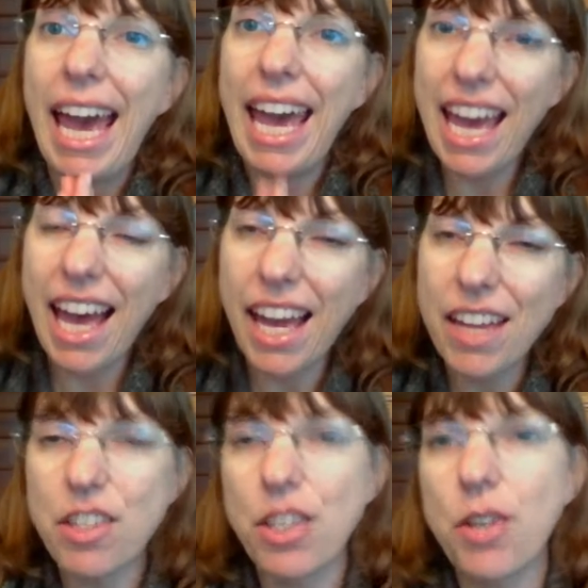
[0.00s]

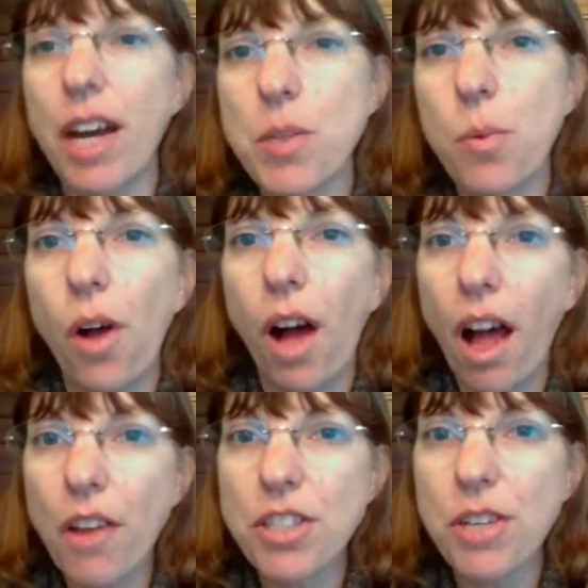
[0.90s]
And you guys will
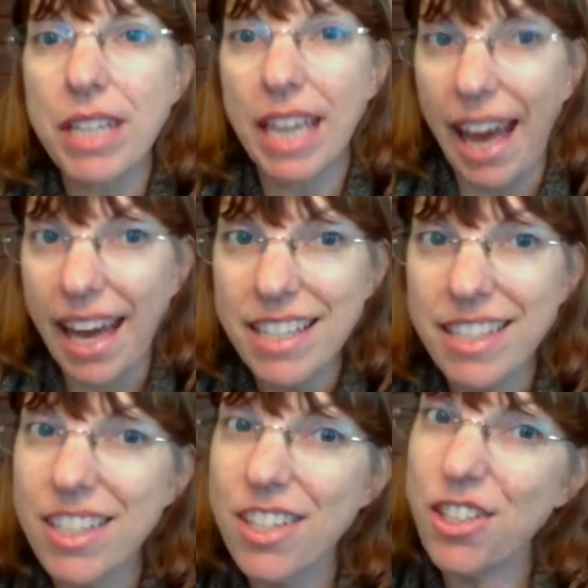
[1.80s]
also get
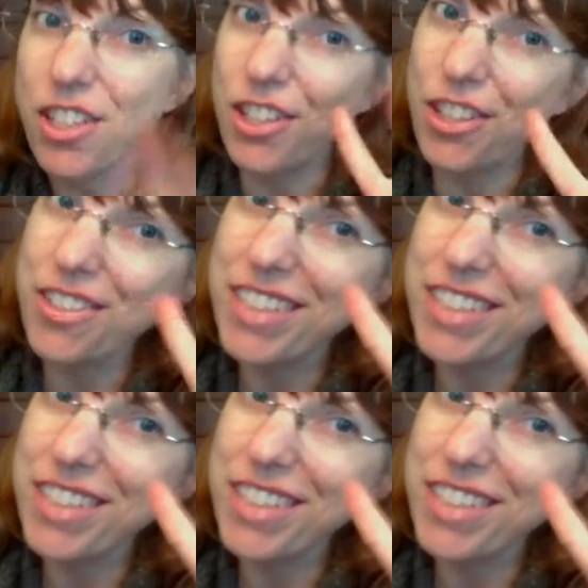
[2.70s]
2